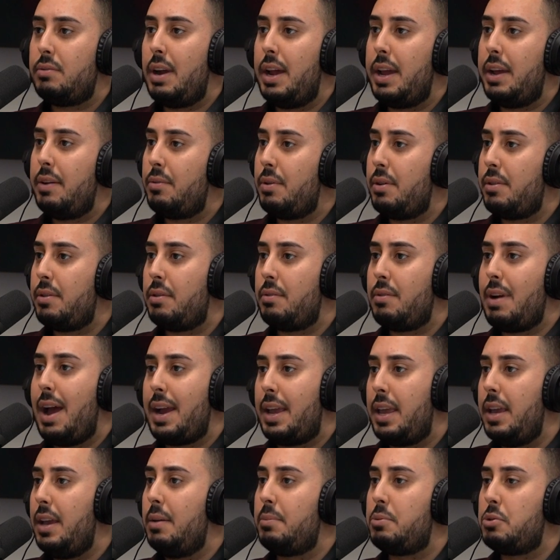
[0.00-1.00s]
right? Where they're
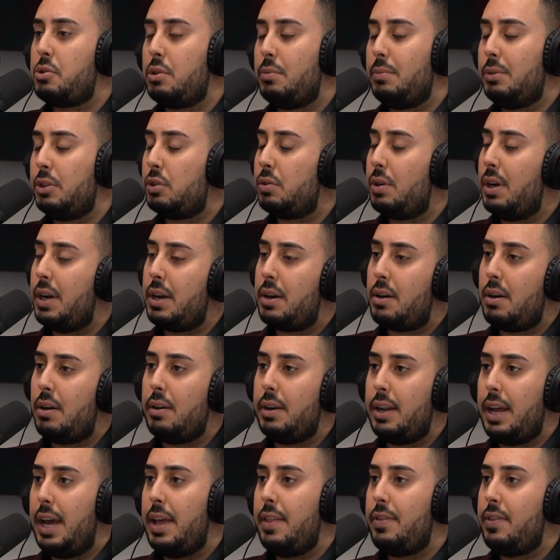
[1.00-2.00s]
racking up so much credit
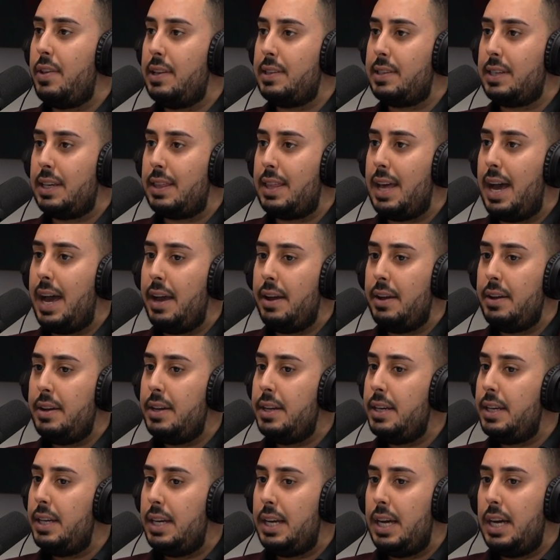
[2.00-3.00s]
card debt and things like that.
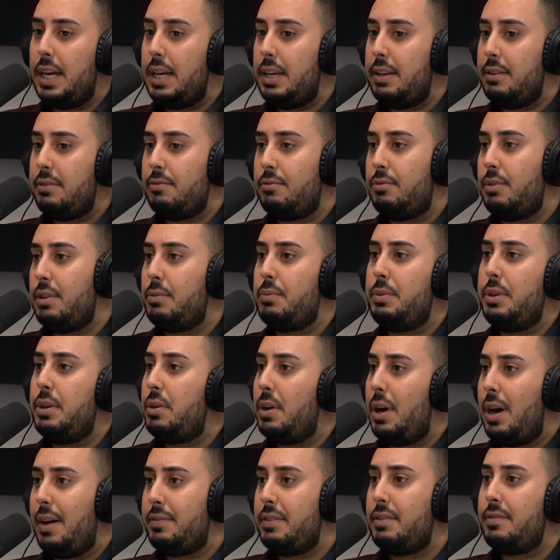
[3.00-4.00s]
What we
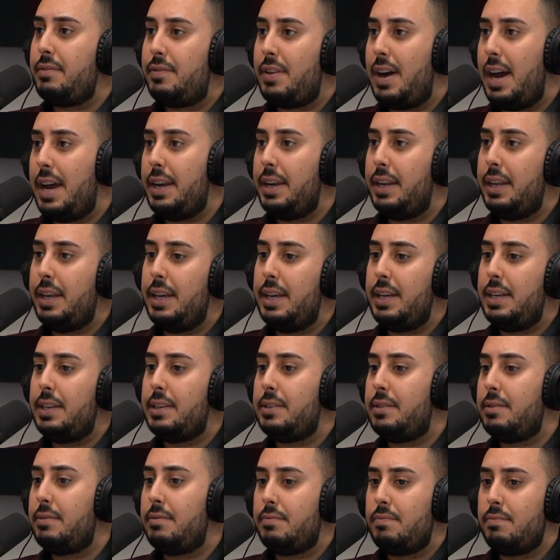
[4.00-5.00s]
often find
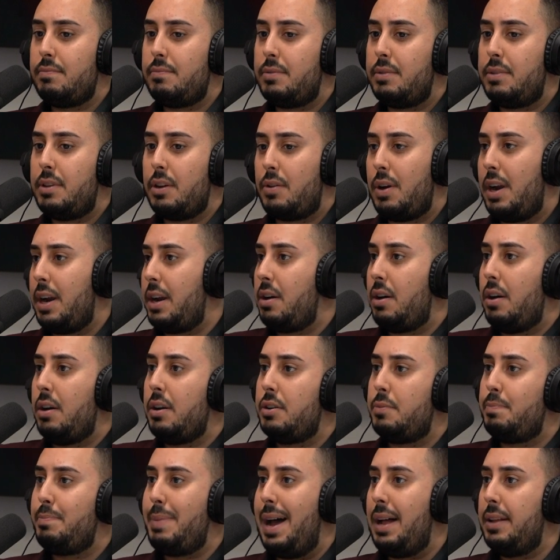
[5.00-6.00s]
is the credit
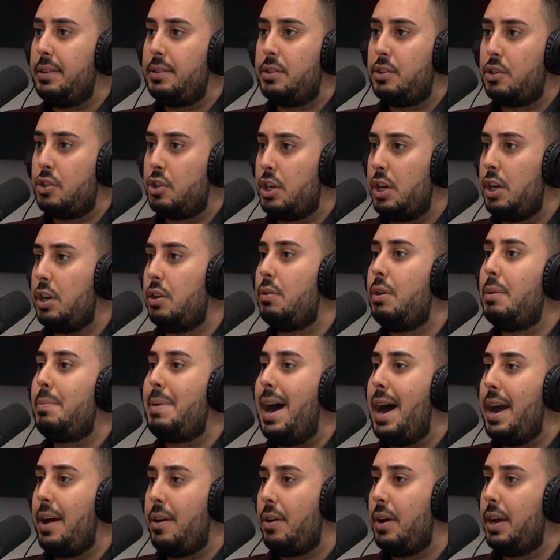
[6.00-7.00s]
card balances are just going to go up
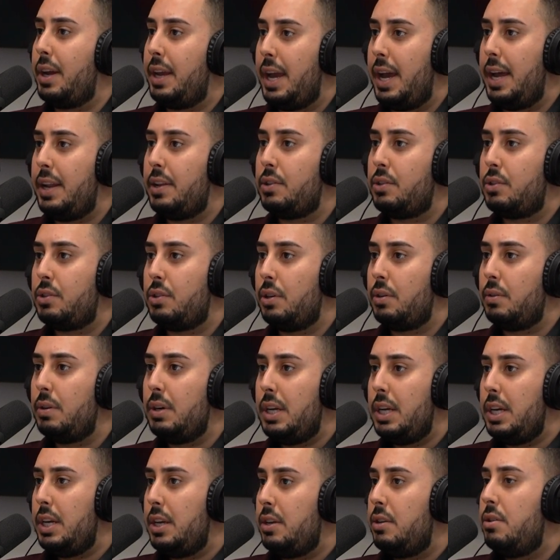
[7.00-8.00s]
higher again. So
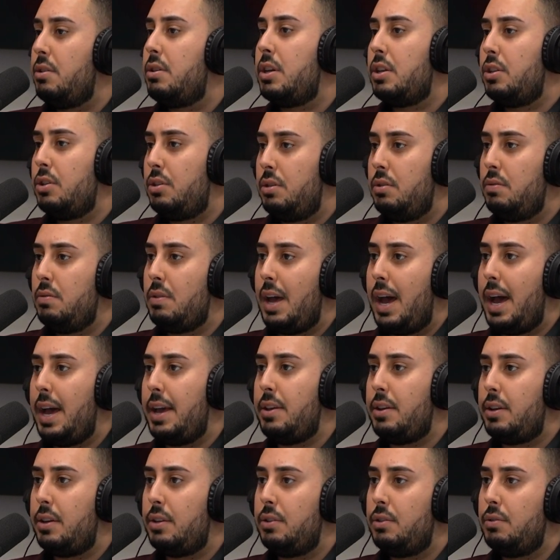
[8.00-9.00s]
you can do
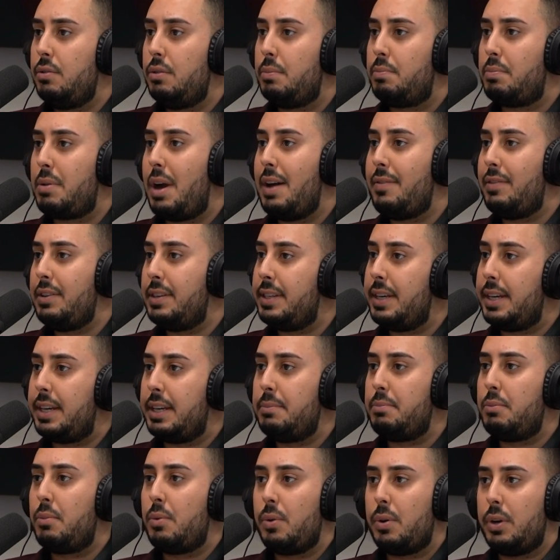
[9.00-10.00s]
that. You can do a private
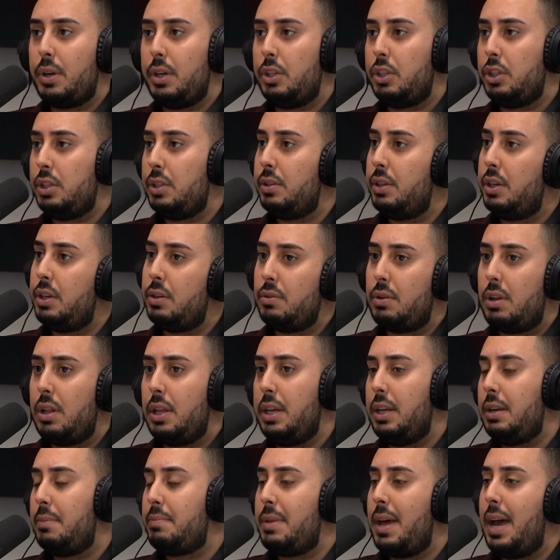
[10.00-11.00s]
second mortgage and,
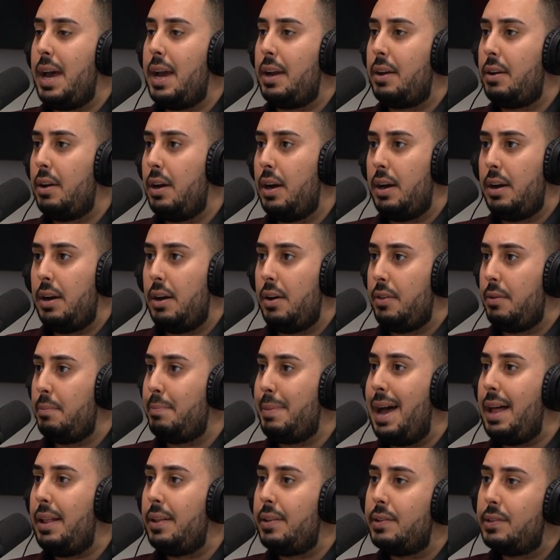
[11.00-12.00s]
clean up all the
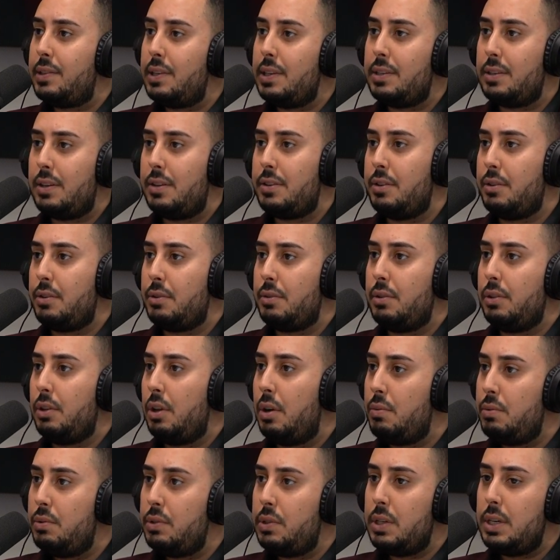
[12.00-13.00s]
balances on your
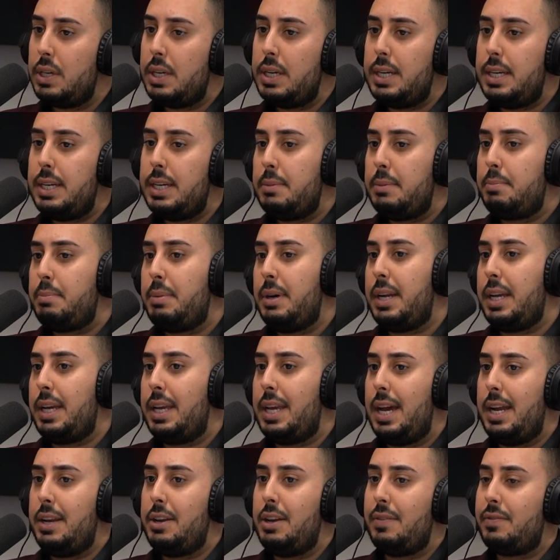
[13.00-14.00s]
loans. But
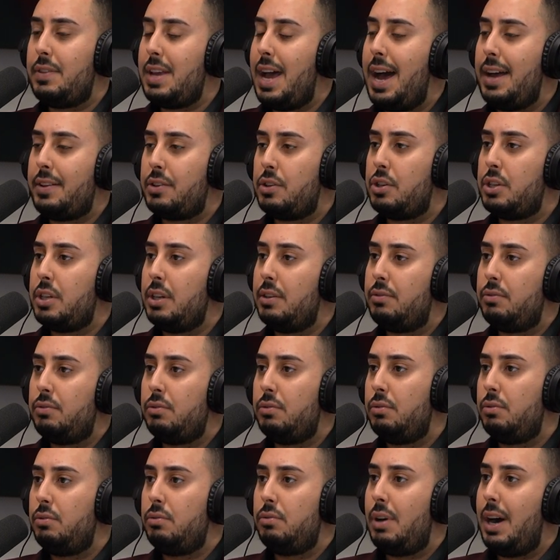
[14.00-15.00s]
again, you have to ask yourself,
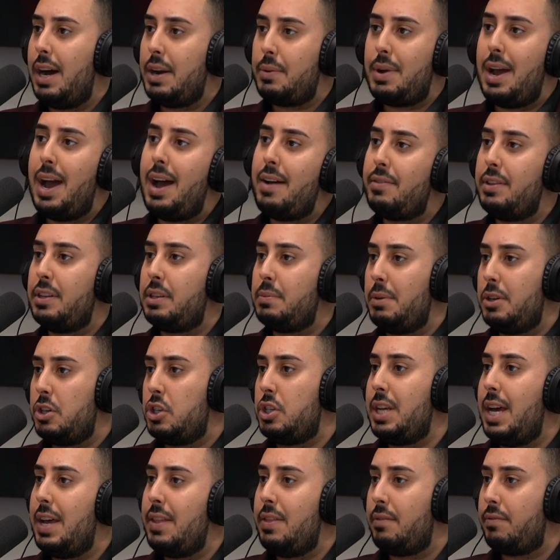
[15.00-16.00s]
why do I have this
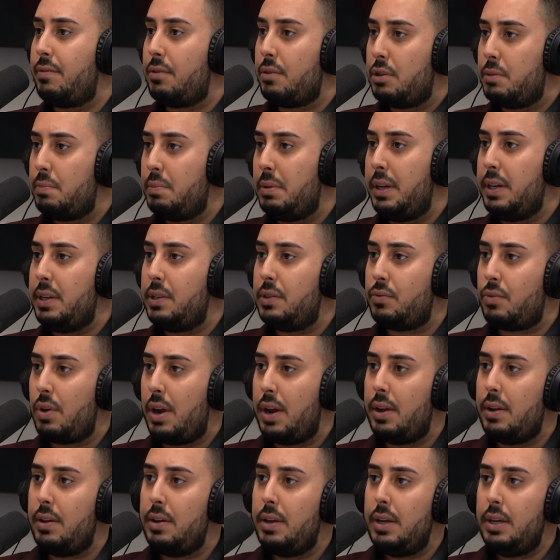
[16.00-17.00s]
much debt in the first place,
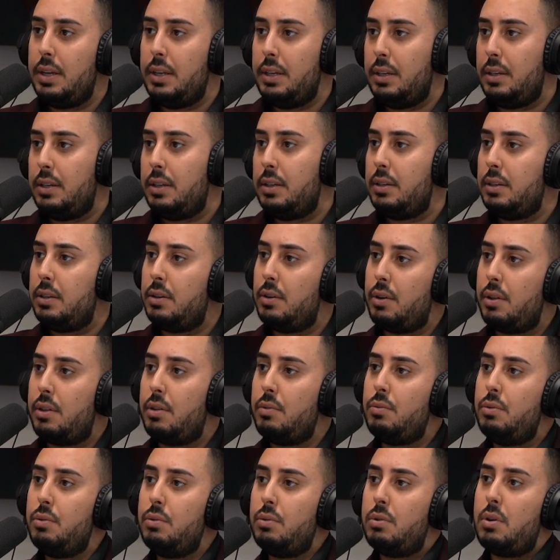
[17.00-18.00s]
right? Go to
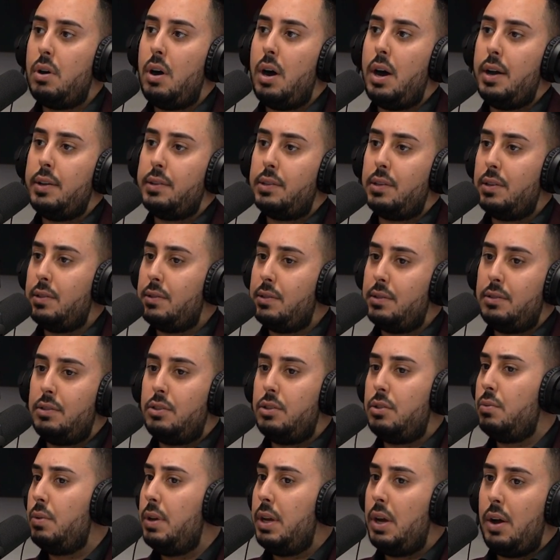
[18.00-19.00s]
the root cause, because
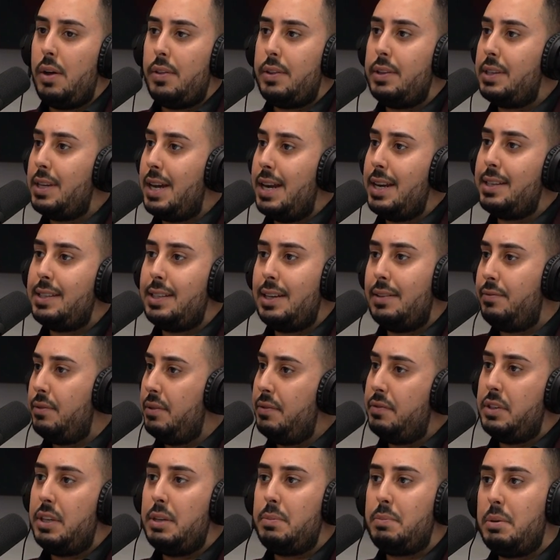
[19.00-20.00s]
doing all this kind of stuff,
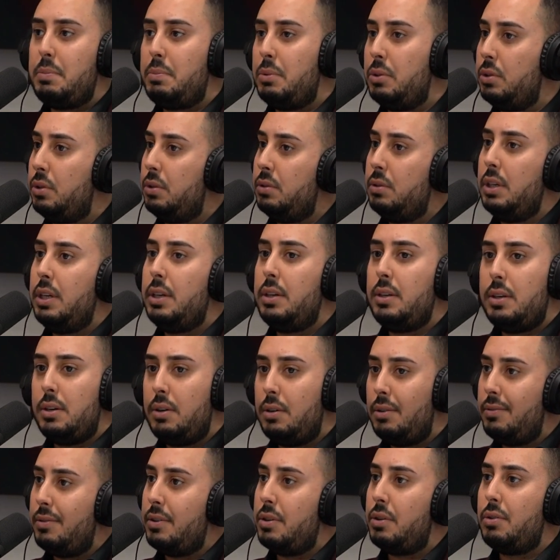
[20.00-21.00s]
we've seen people do it
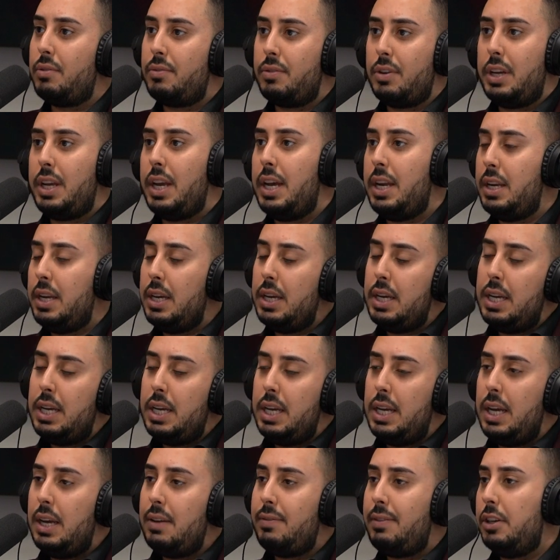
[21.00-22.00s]
over and over again.
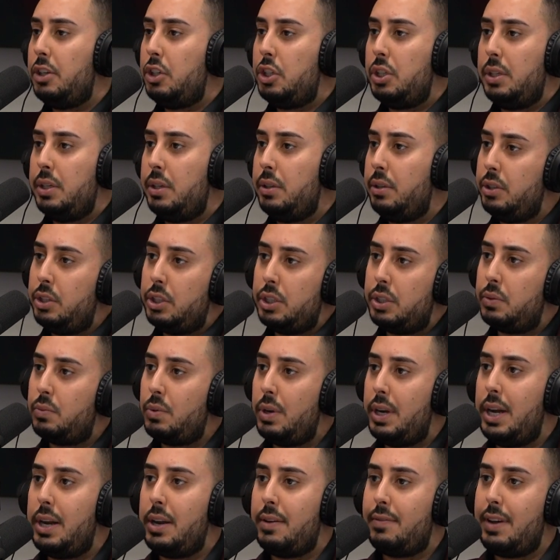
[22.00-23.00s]
Eventually, you'll just
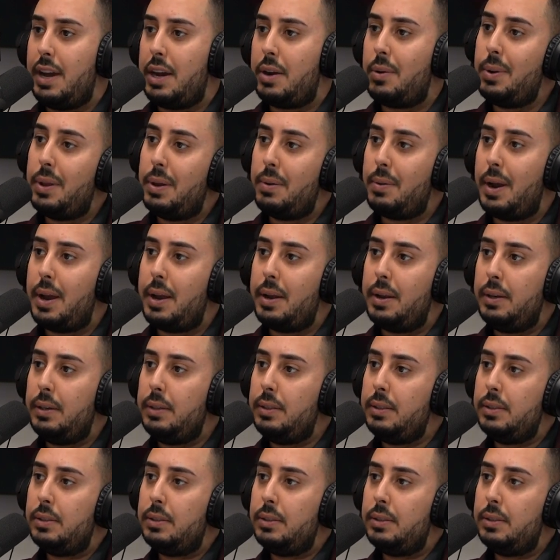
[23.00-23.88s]
run out of equity, right?